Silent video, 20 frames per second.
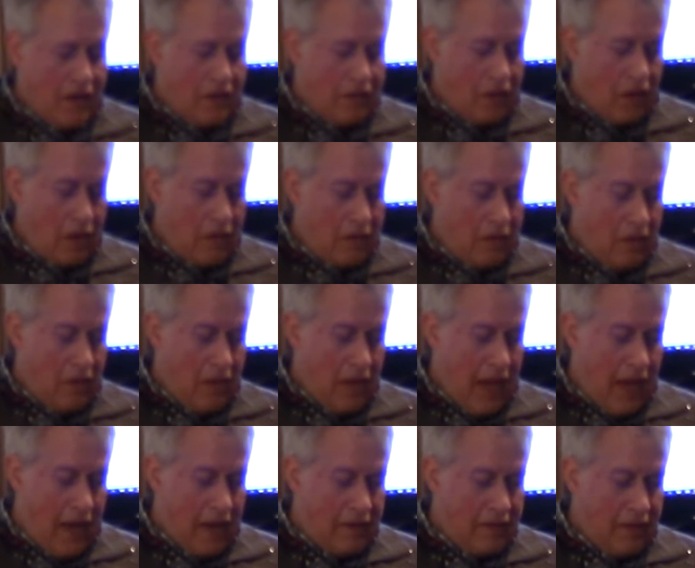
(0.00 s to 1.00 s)
So I do
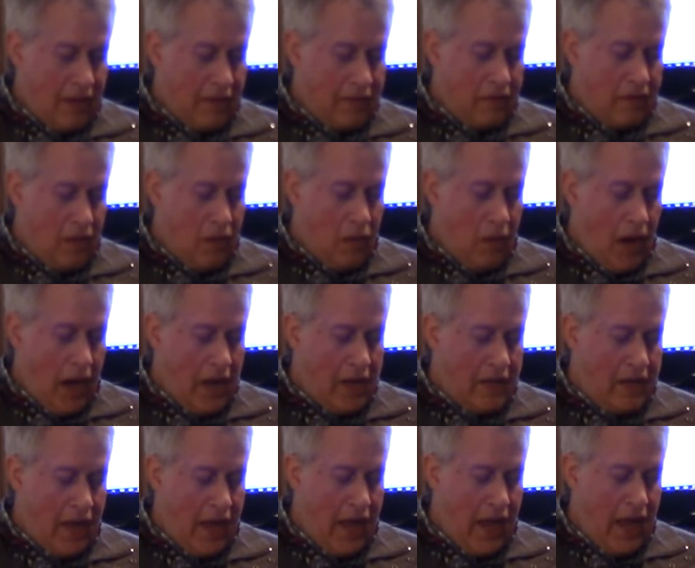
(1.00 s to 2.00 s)
that. It says new
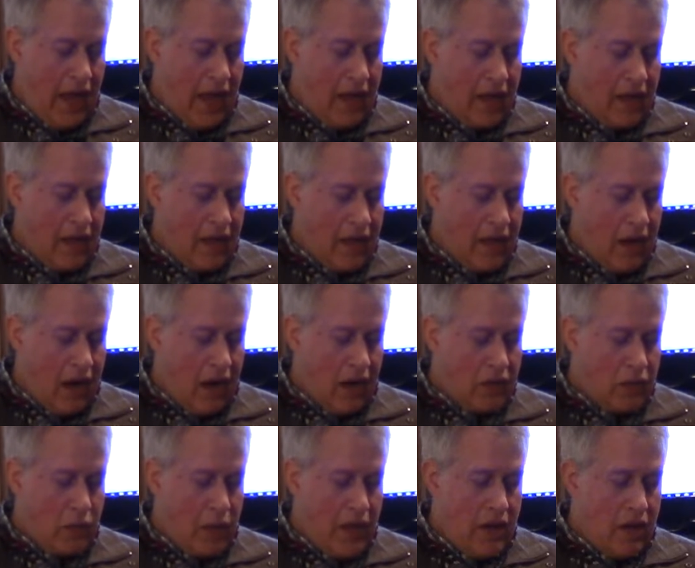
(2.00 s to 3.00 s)
IDE,
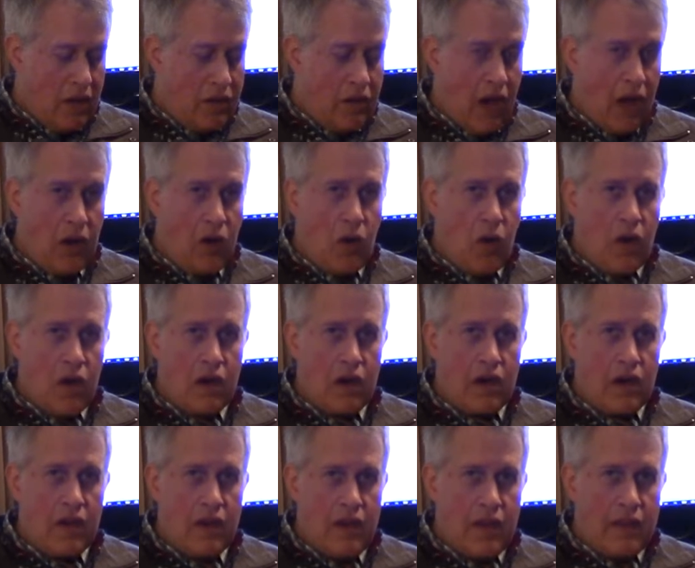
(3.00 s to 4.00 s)
Arduino.org.